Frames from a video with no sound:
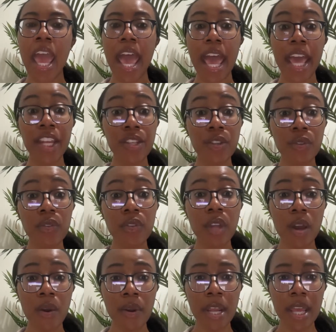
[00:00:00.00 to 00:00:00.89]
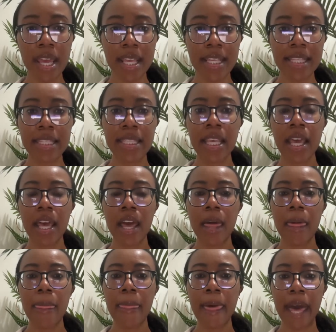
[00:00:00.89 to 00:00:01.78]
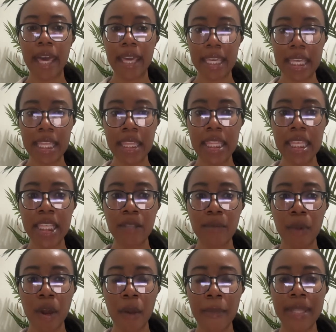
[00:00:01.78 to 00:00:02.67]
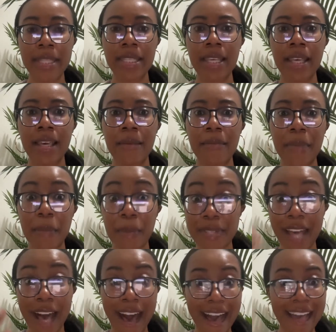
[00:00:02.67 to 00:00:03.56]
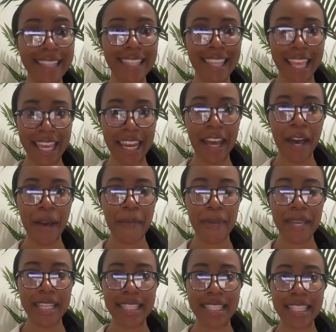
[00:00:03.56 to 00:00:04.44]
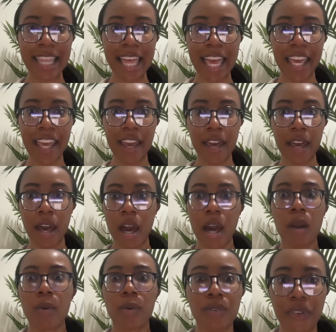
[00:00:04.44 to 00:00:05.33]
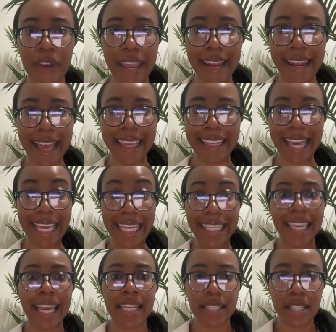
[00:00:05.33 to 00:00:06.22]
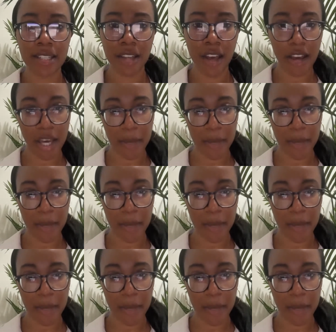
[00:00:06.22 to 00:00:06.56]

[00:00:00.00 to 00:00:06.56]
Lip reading: And you'll notice that in these moments, people's eyes light up. It's like, "Oh, great. I get to talk